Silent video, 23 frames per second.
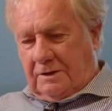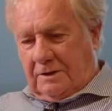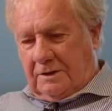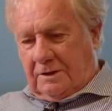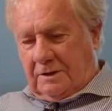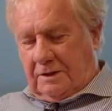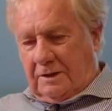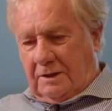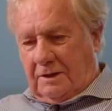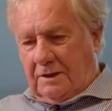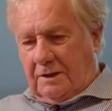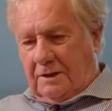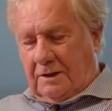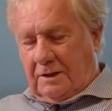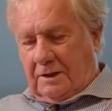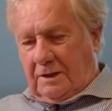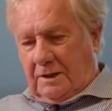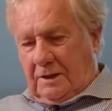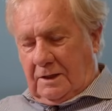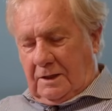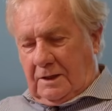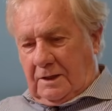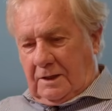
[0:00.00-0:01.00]
the
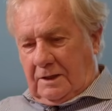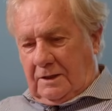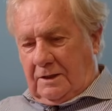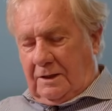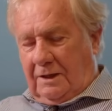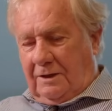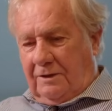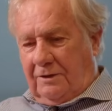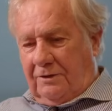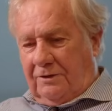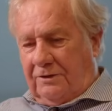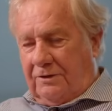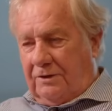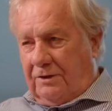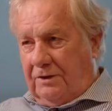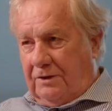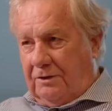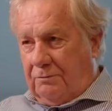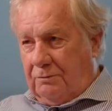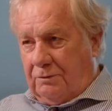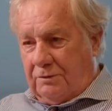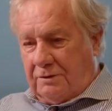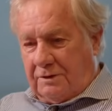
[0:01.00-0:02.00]
end of the
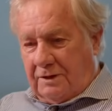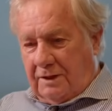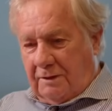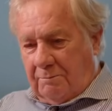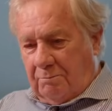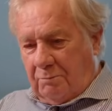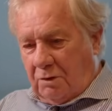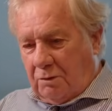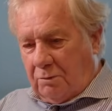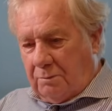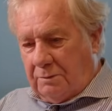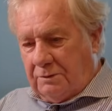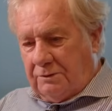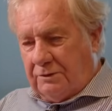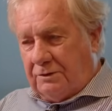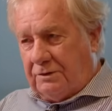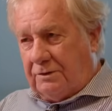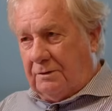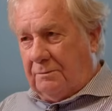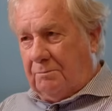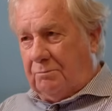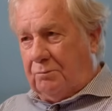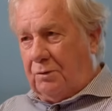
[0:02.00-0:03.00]
season was to get
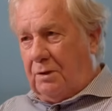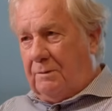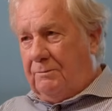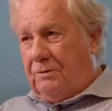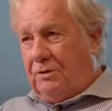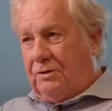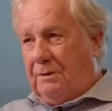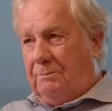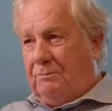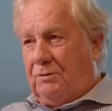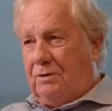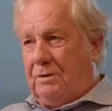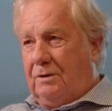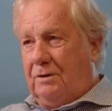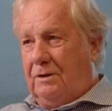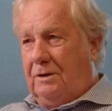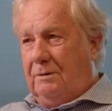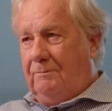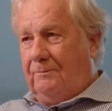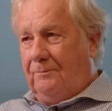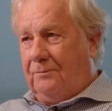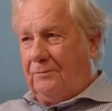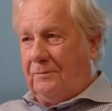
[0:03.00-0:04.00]
Melbourne's premiership
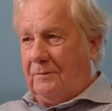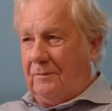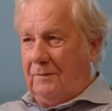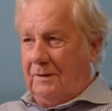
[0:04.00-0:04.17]
team,